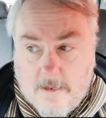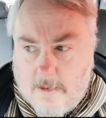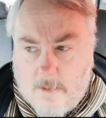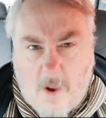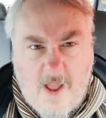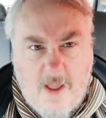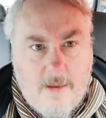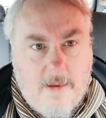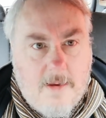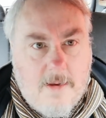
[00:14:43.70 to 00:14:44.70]
What?
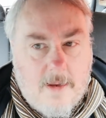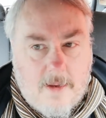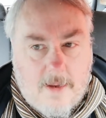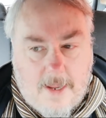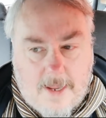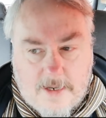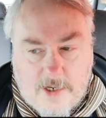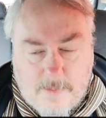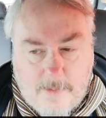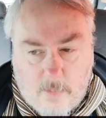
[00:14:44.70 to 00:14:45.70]
And
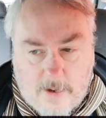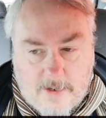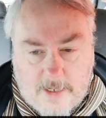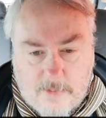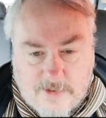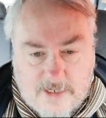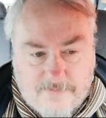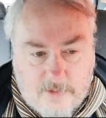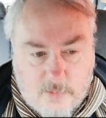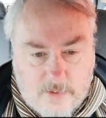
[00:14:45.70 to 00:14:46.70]
do you remember when he was
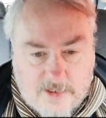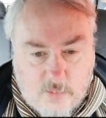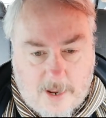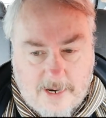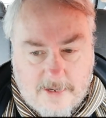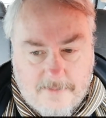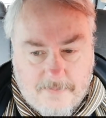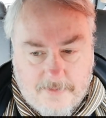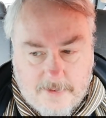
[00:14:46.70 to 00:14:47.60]
interviewed with his wagon?